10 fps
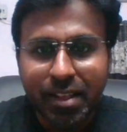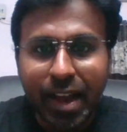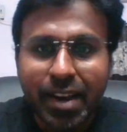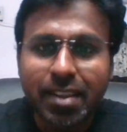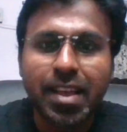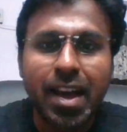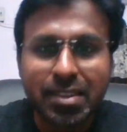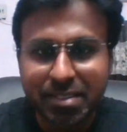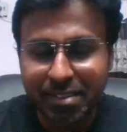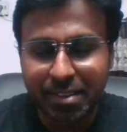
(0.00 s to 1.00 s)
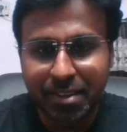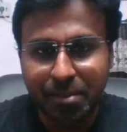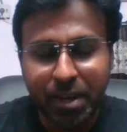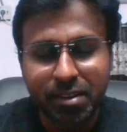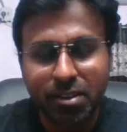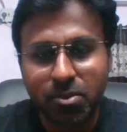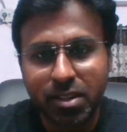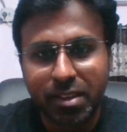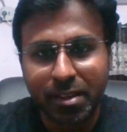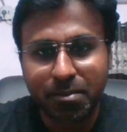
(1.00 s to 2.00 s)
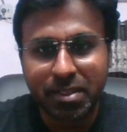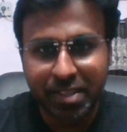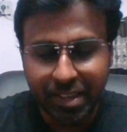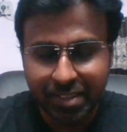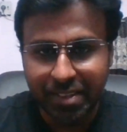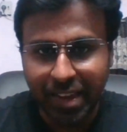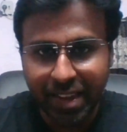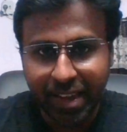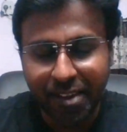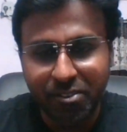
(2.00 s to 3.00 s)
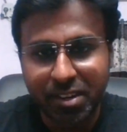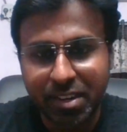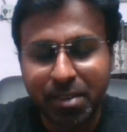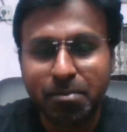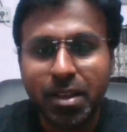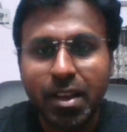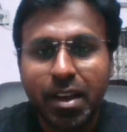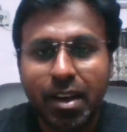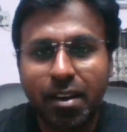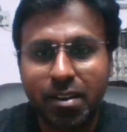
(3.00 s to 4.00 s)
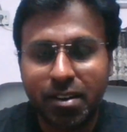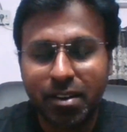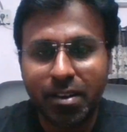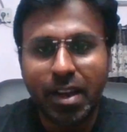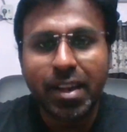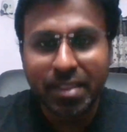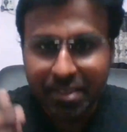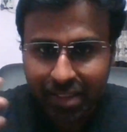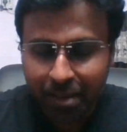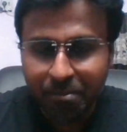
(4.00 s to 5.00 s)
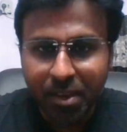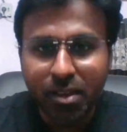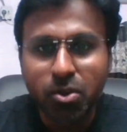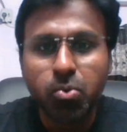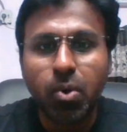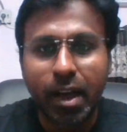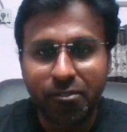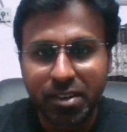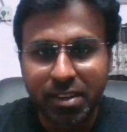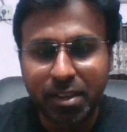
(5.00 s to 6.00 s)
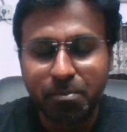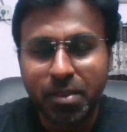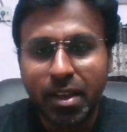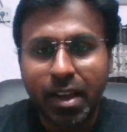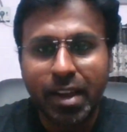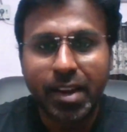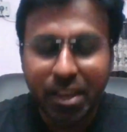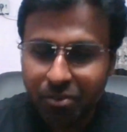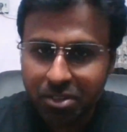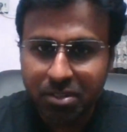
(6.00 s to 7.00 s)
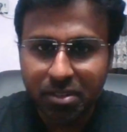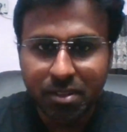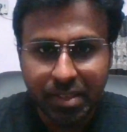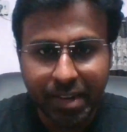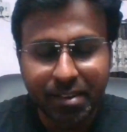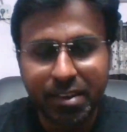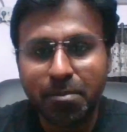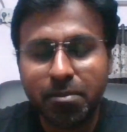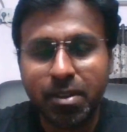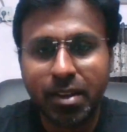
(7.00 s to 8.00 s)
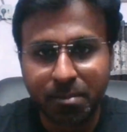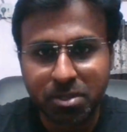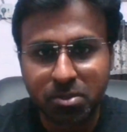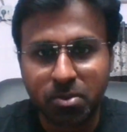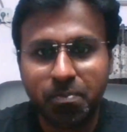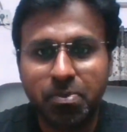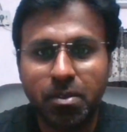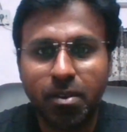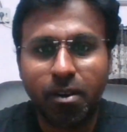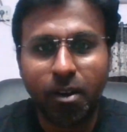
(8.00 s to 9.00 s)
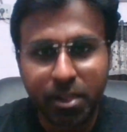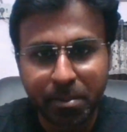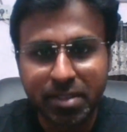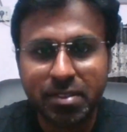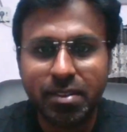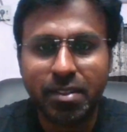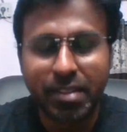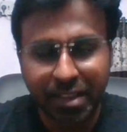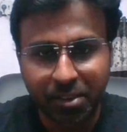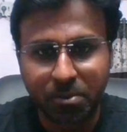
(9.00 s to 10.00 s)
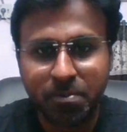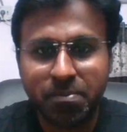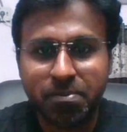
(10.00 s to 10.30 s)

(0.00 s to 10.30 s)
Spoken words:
And as Martin Luther King says, I have a dream, and the same way you have a dream, and I wish that dream comes true. All the best and thank you.